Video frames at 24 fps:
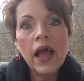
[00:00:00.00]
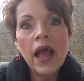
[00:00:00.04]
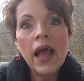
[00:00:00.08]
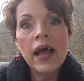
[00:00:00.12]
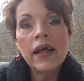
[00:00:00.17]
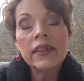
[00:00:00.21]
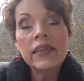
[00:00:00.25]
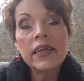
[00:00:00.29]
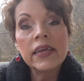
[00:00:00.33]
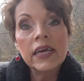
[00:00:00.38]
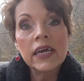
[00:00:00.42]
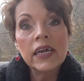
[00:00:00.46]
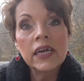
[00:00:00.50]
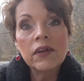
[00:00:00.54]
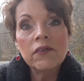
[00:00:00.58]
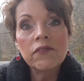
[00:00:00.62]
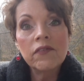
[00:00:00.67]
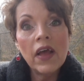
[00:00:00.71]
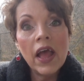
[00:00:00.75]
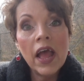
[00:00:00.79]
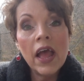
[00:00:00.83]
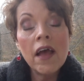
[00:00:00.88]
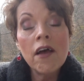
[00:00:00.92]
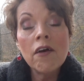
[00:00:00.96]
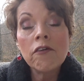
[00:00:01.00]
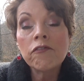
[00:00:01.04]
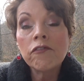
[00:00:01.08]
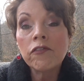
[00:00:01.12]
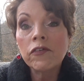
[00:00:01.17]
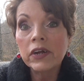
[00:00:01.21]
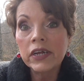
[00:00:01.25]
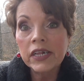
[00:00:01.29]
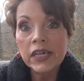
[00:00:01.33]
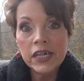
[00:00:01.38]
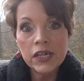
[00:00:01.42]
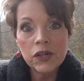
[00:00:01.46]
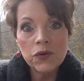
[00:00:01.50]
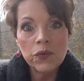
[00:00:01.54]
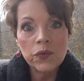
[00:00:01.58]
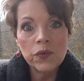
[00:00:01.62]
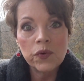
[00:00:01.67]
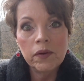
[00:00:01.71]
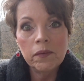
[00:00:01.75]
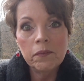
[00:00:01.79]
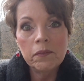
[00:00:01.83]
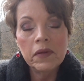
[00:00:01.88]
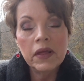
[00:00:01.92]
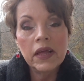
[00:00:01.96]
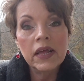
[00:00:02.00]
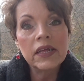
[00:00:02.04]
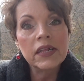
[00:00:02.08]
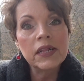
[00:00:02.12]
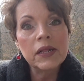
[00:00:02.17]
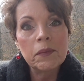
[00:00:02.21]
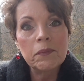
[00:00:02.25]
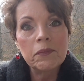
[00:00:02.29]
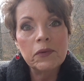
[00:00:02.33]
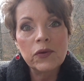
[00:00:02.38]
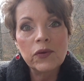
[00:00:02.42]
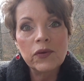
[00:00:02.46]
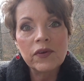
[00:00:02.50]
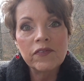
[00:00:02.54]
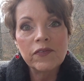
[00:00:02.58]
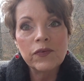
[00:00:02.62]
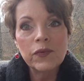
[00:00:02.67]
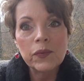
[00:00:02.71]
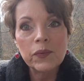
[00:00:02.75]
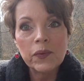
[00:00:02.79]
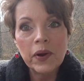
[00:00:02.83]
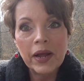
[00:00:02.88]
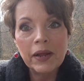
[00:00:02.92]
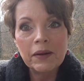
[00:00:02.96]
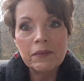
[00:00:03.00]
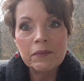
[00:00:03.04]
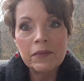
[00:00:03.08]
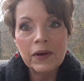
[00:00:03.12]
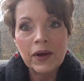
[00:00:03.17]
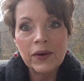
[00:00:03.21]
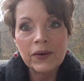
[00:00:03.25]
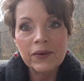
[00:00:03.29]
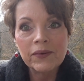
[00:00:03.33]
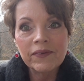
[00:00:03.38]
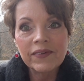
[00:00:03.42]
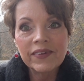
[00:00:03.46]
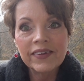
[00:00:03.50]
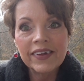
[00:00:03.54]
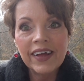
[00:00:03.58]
at the end of every storm is a beautiful rainbow.